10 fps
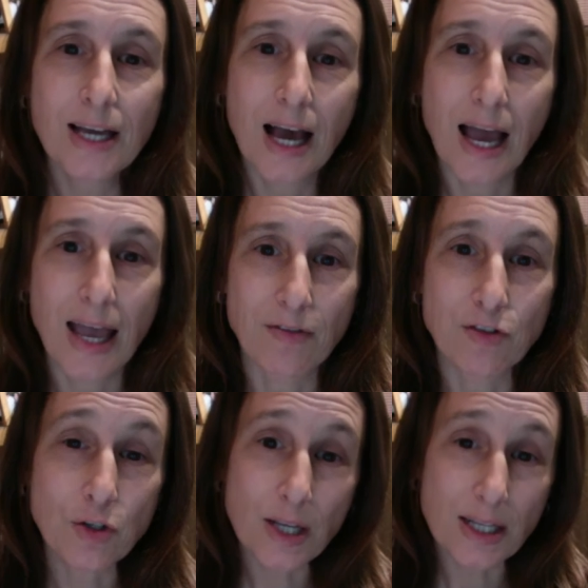I have
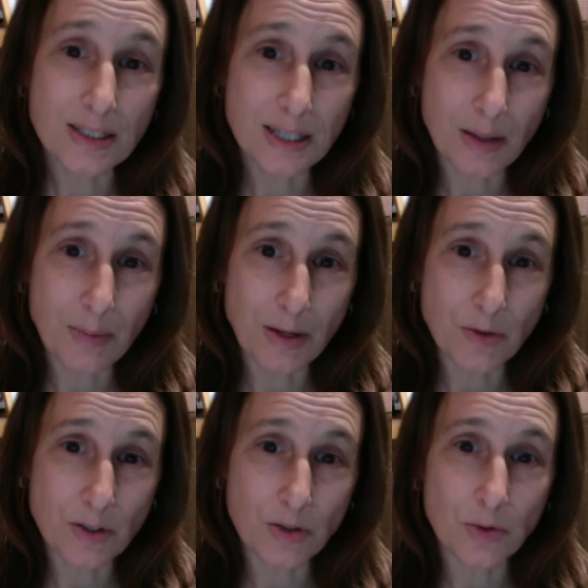2 kids in
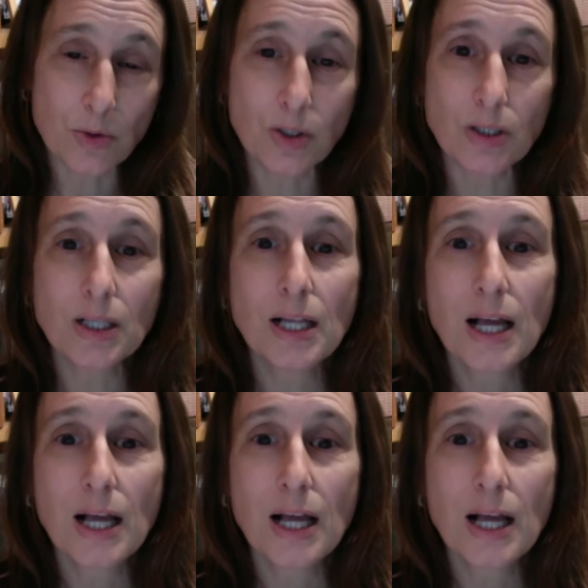elementary school.